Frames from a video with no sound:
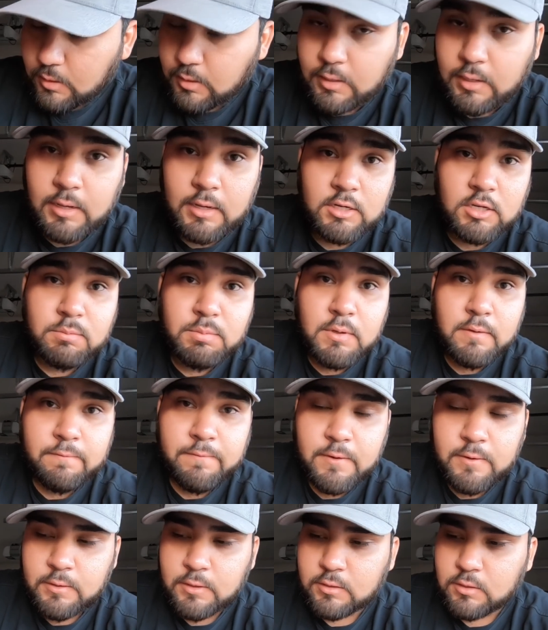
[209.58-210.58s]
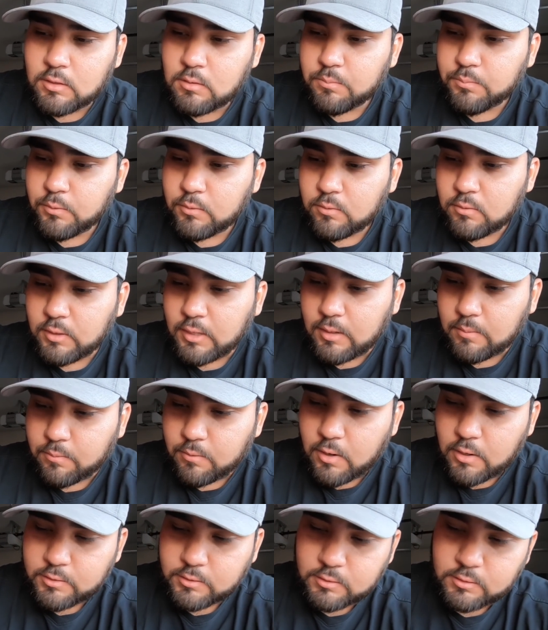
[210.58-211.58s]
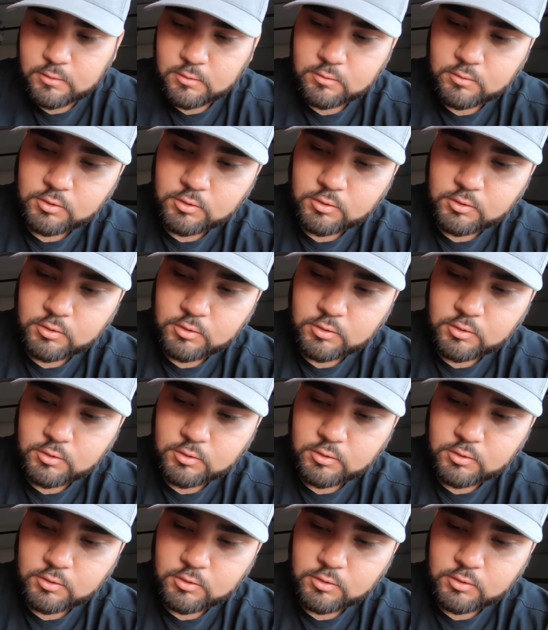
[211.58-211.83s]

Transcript: And it should be a fairly simple process.